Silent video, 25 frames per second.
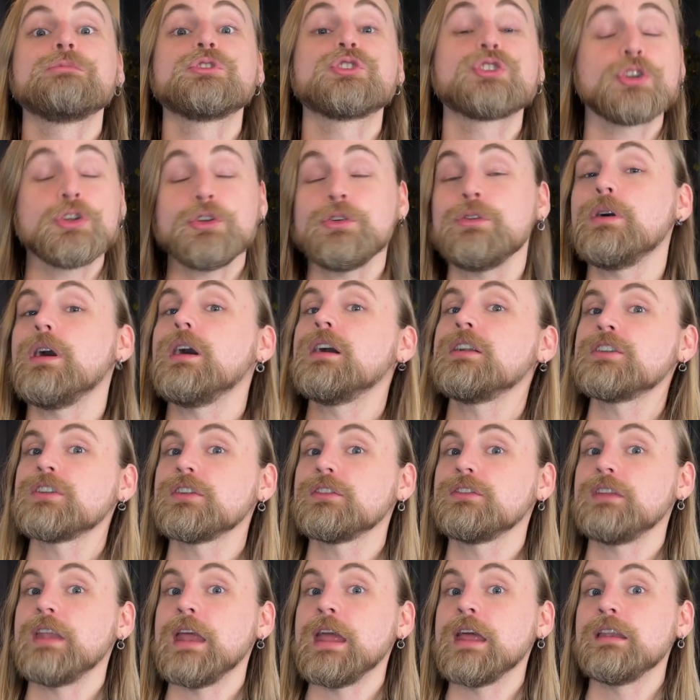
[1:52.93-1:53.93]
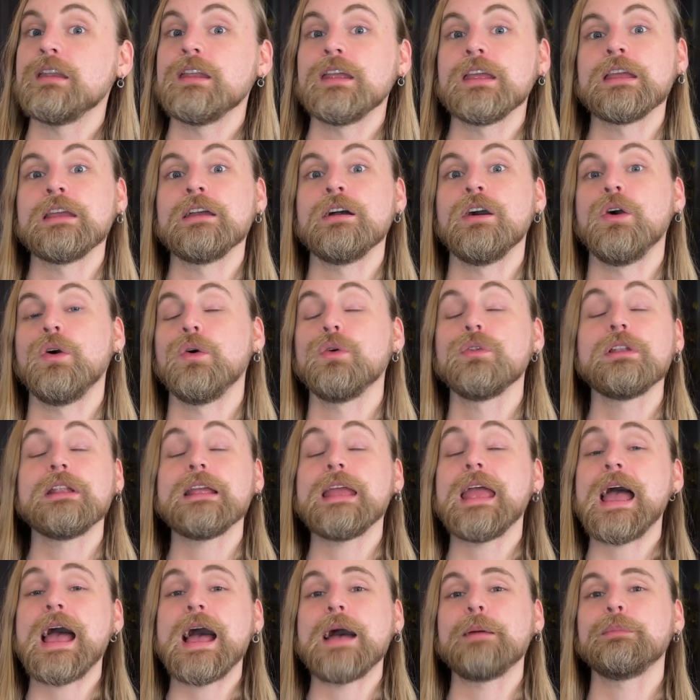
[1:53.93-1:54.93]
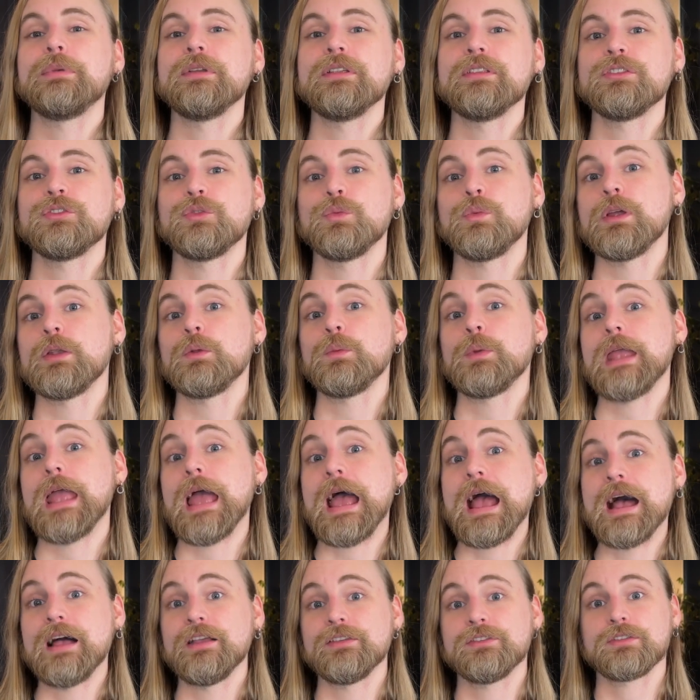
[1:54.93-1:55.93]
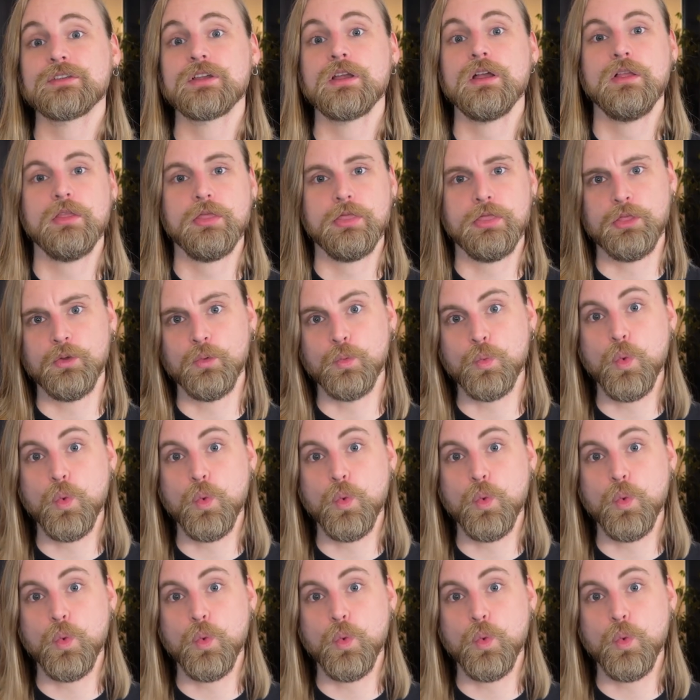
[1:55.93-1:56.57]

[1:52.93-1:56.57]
true understanding only happens when we ask the